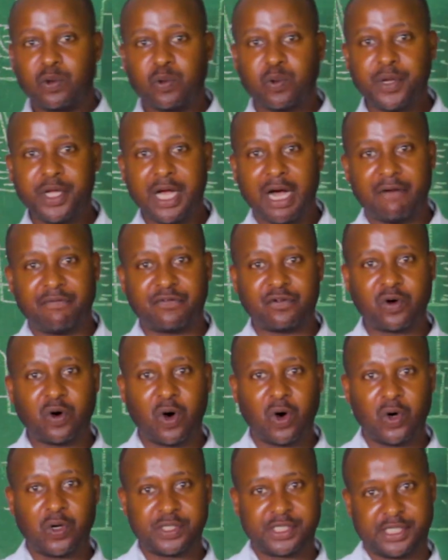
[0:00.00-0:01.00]
we have
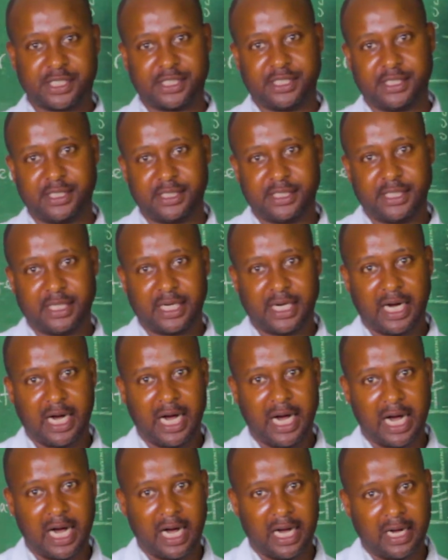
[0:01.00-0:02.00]
got
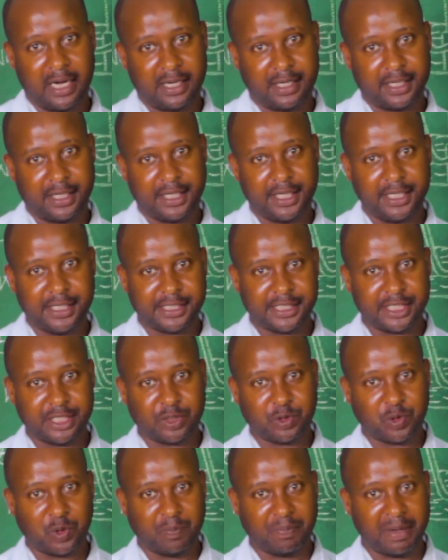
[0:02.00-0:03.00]
uh,
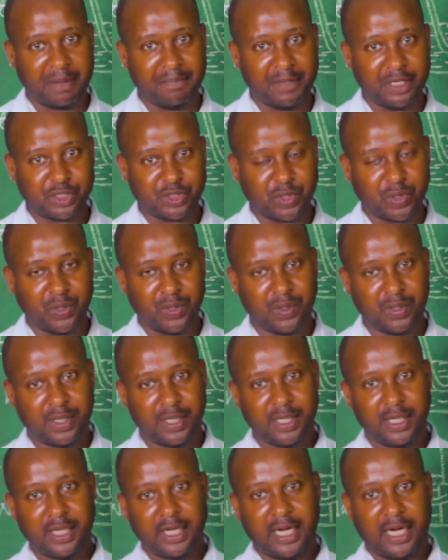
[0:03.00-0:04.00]
heated copper metal
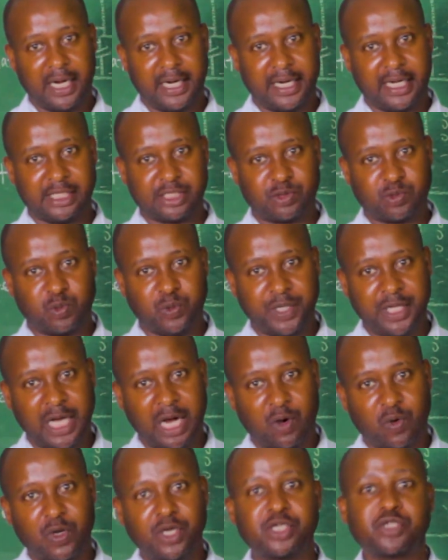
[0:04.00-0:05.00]
and as we
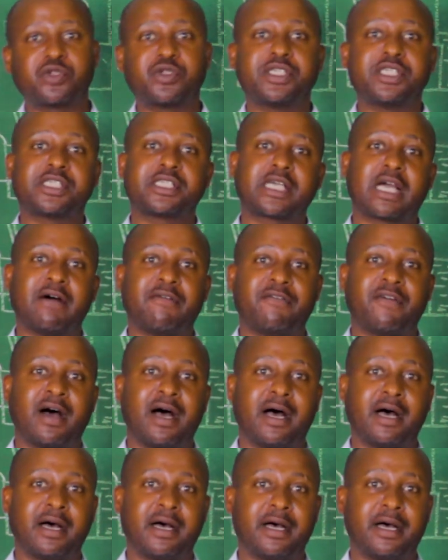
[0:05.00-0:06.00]
are going to
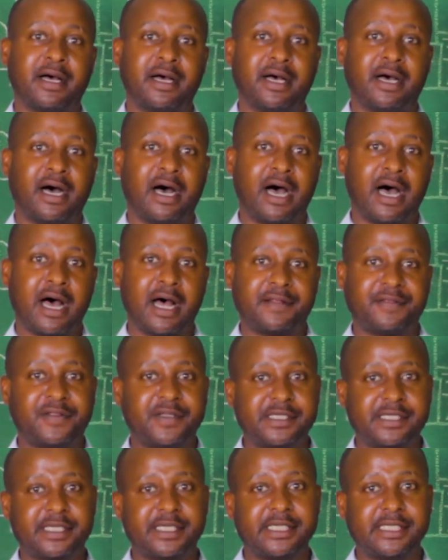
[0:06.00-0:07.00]
discover uh,
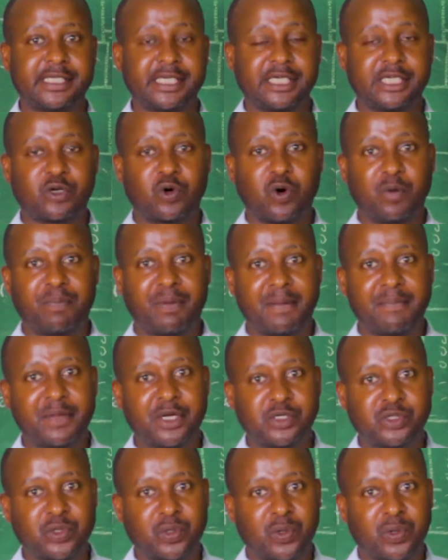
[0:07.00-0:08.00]
this heated copper
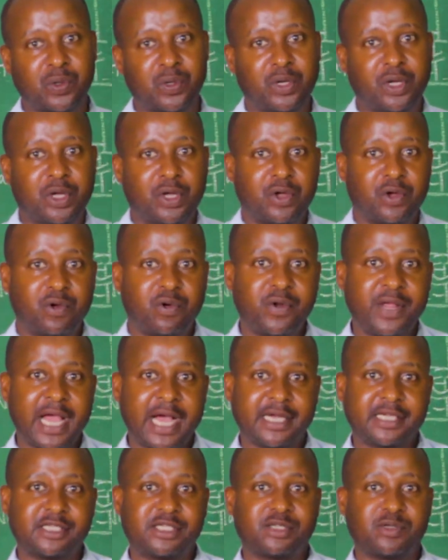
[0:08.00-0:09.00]
metal
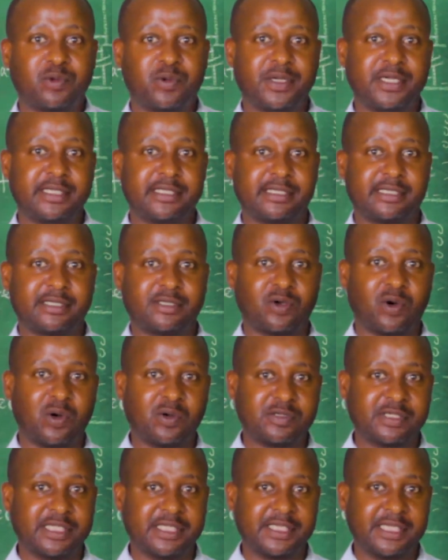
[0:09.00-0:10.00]
reacts with
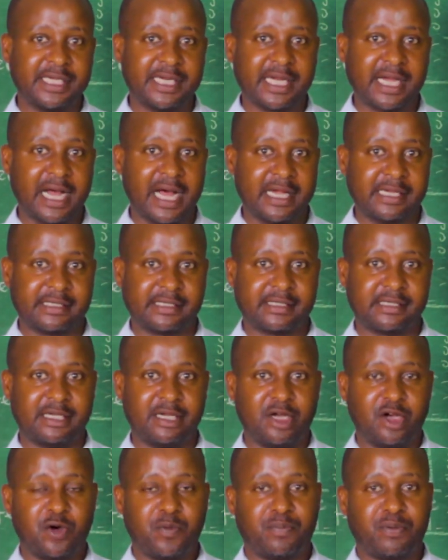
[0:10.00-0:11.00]
oxygen gas
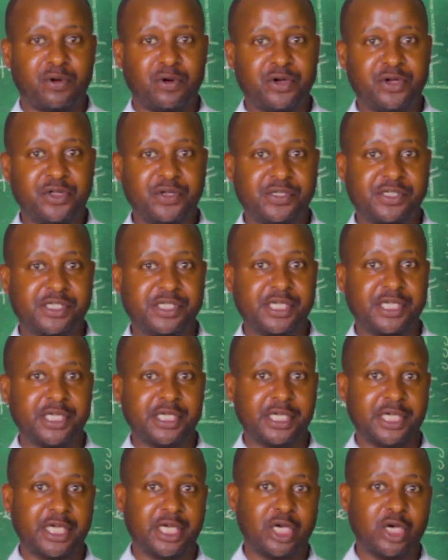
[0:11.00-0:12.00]

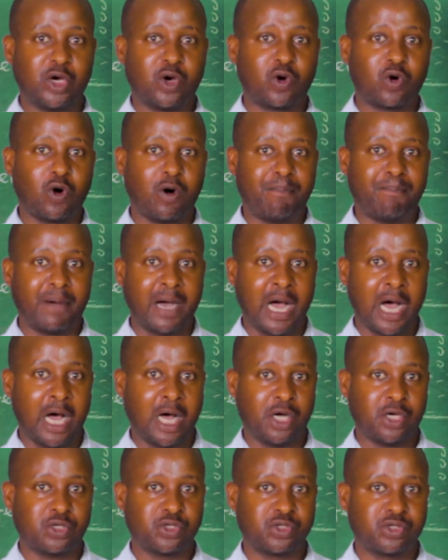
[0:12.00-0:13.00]
producing
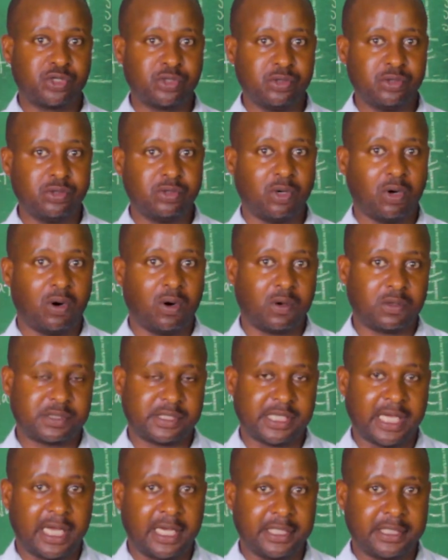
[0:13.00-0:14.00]
copper 2
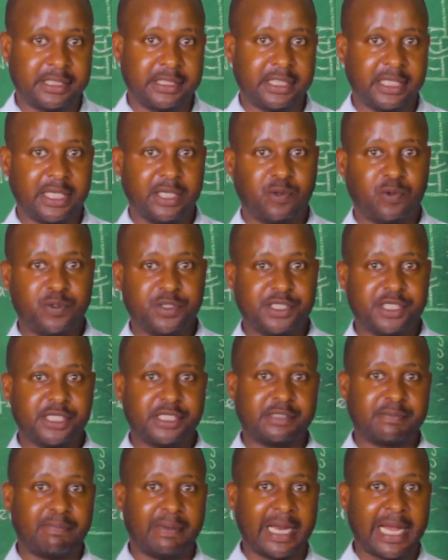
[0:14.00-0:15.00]
oxide which
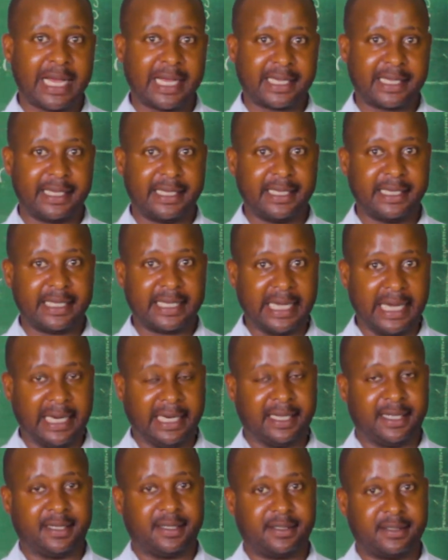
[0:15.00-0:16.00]
is black in
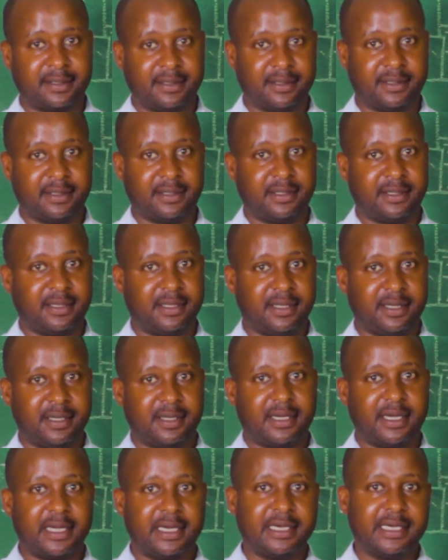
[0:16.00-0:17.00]
color
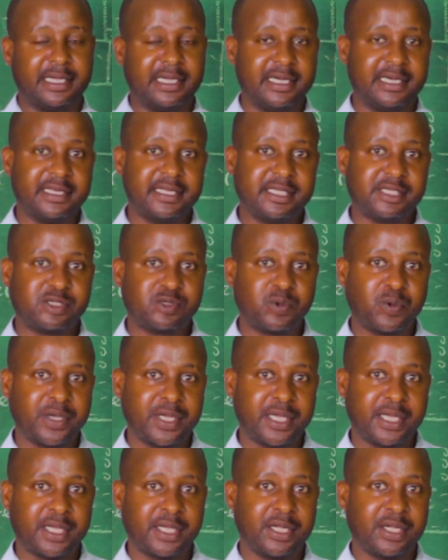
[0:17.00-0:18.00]
and in this
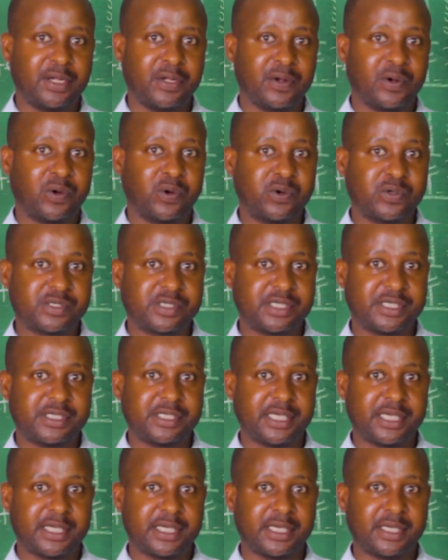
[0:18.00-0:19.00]
way
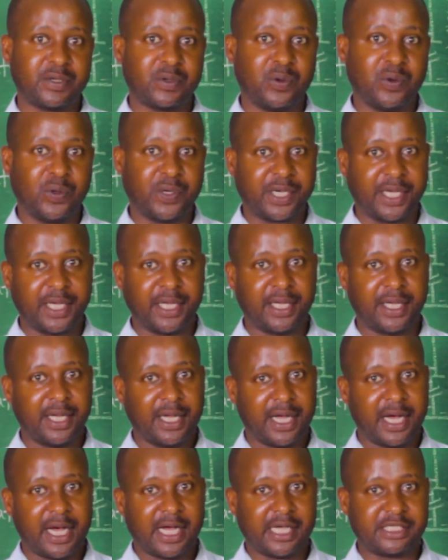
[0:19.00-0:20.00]
oxygen okay
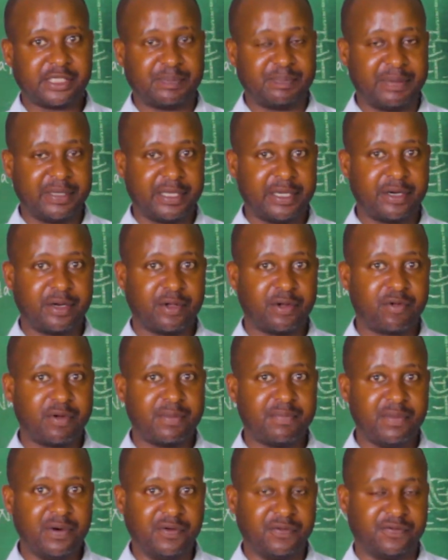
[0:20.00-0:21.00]
has been
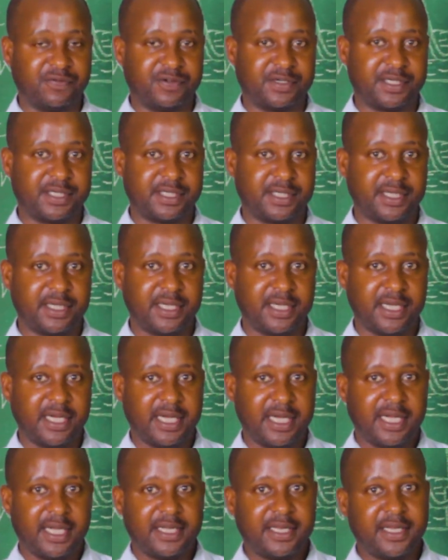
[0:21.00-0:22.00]
removed
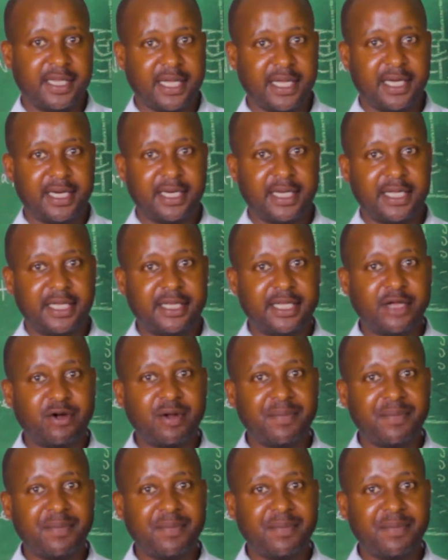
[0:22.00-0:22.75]
then the